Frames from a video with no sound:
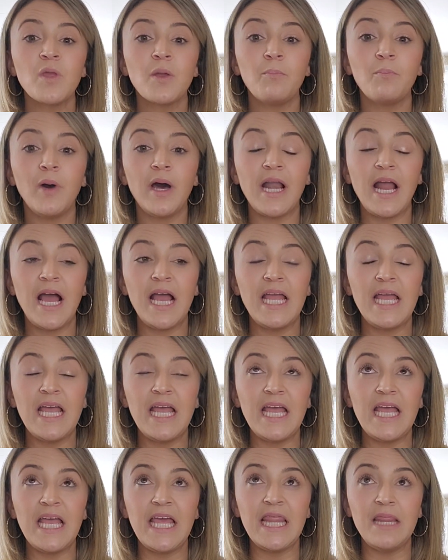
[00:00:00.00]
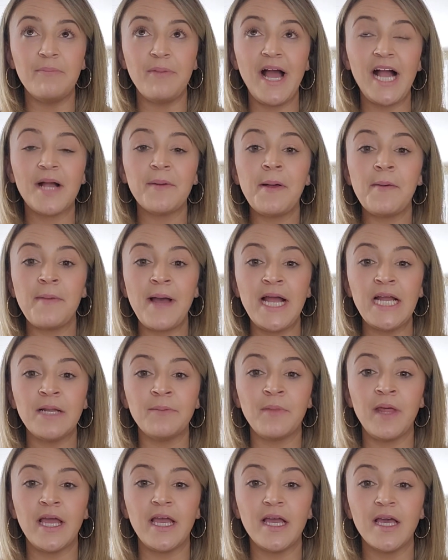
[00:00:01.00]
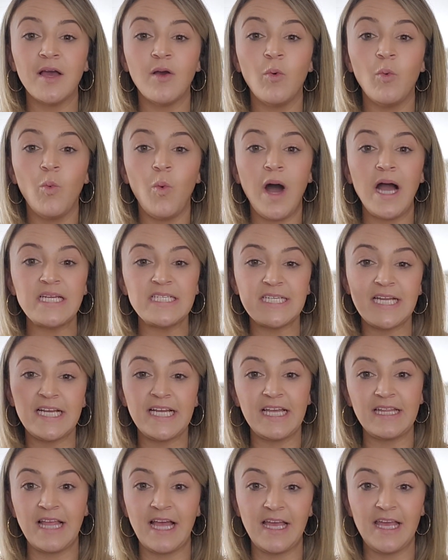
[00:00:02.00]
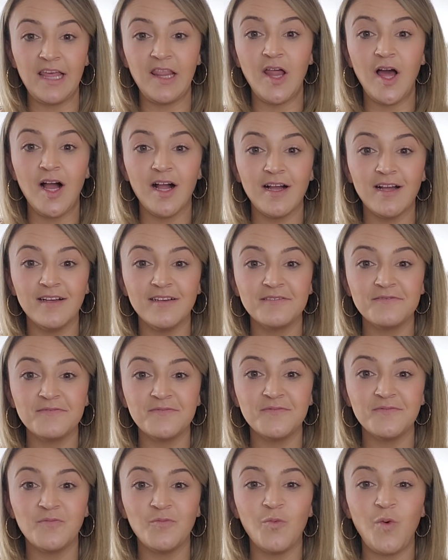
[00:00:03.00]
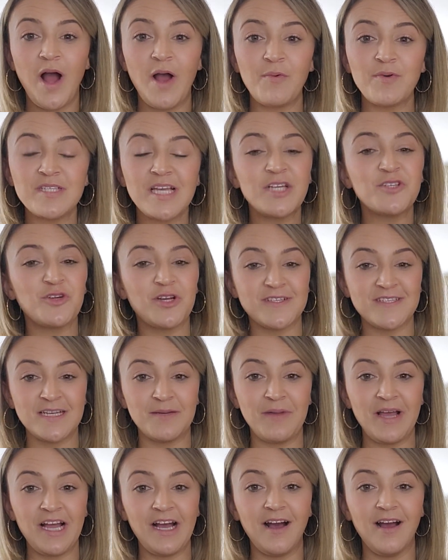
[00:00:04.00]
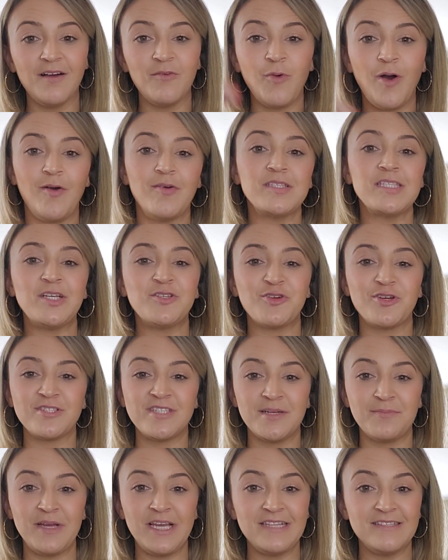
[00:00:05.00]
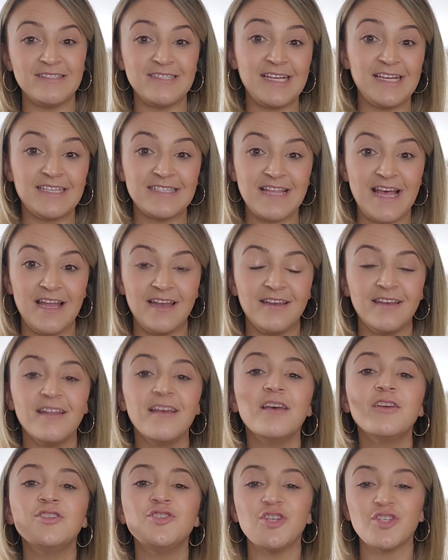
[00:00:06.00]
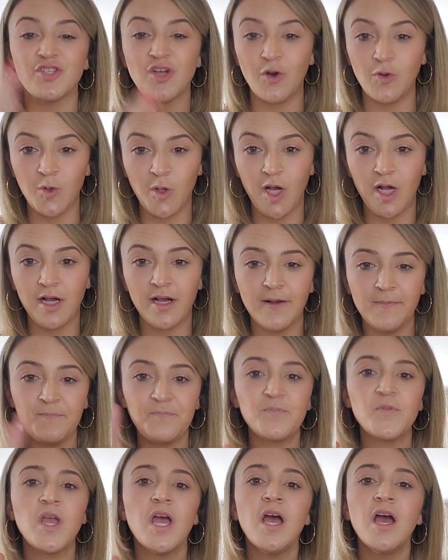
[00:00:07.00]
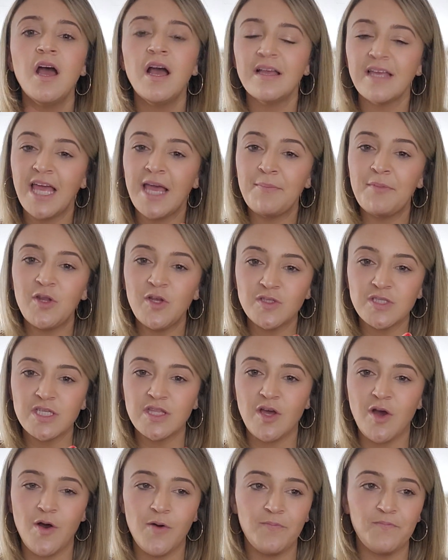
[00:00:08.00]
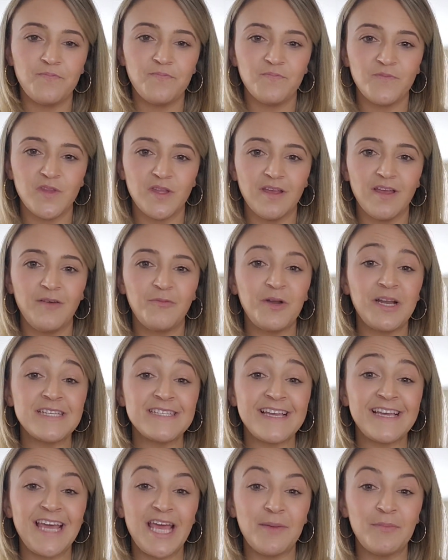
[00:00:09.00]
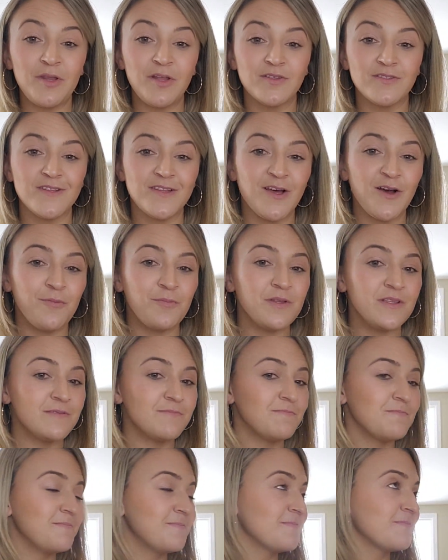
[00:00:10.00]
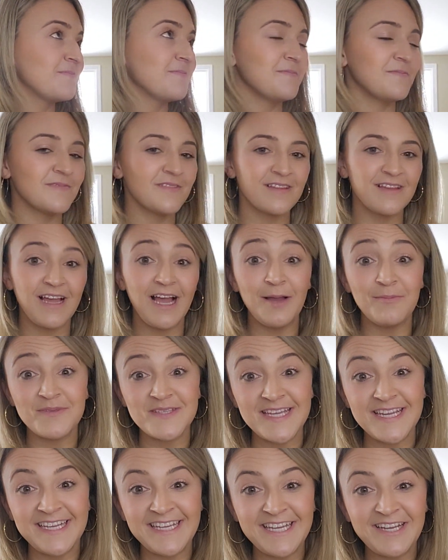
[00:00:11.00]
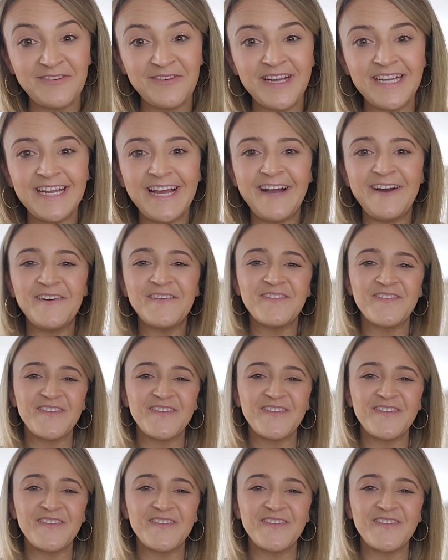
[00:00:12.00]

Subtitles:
But in the back of my mind, I'm like, why did I get that HELOC? Why was I trusting my gut? Why was I trusting my instincts then? Just go look. Came and looked at the home. And when I say came and looked at the home, I'm sitting in it right now.